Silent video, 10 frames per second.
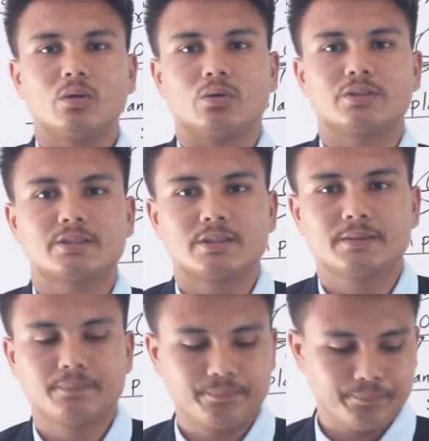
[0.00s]

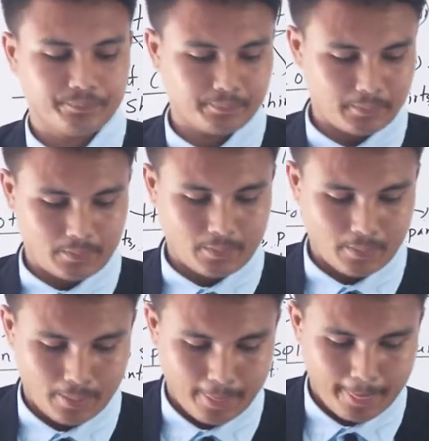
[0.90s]
clothes
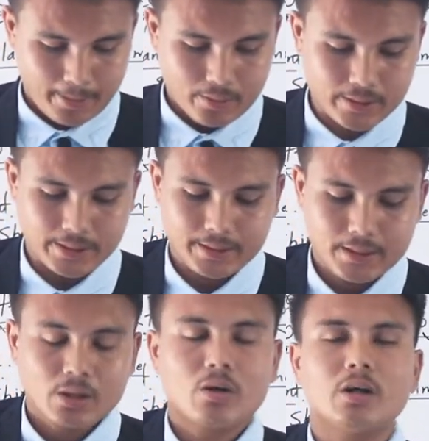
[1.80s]
okay
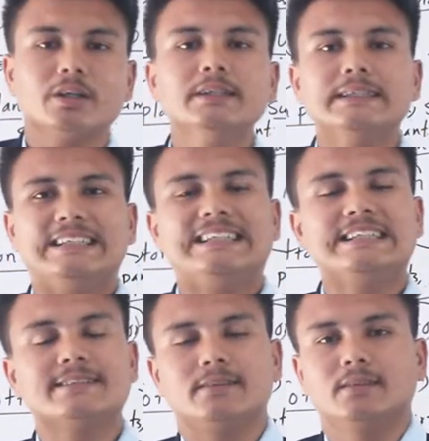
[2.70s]
cotton
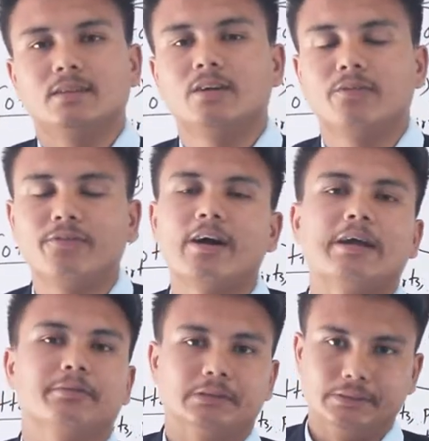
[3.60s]
is a
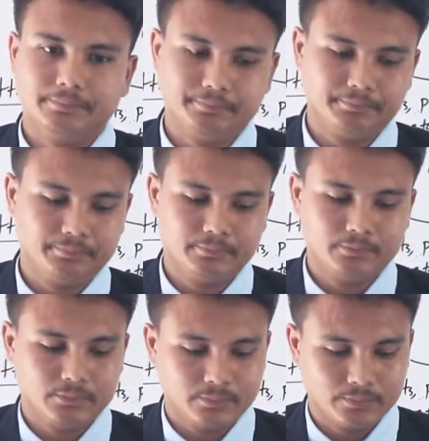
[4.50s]
fiber
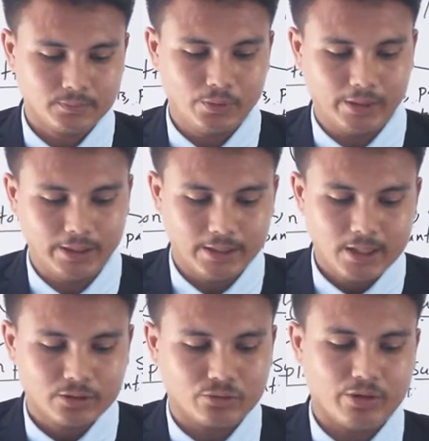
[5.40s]
okay
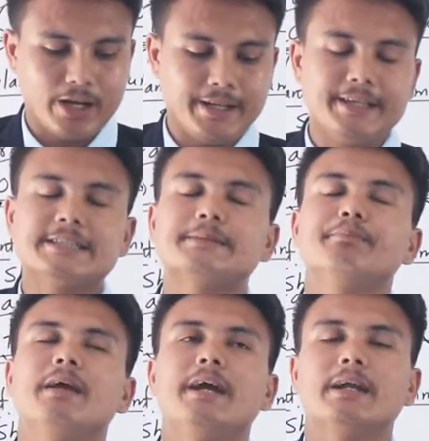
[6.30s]
thread is
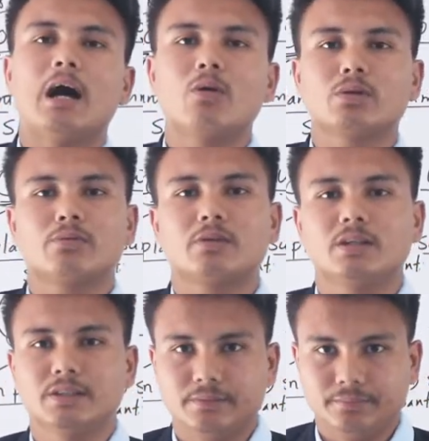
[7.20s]
made out of
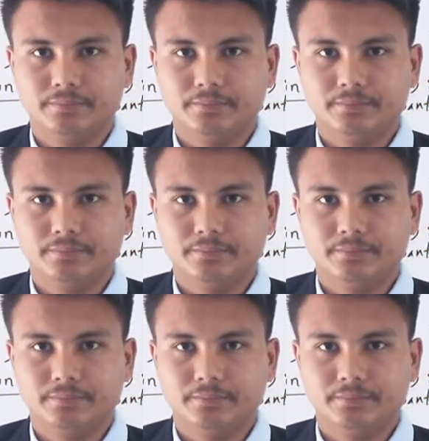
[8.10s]
cotton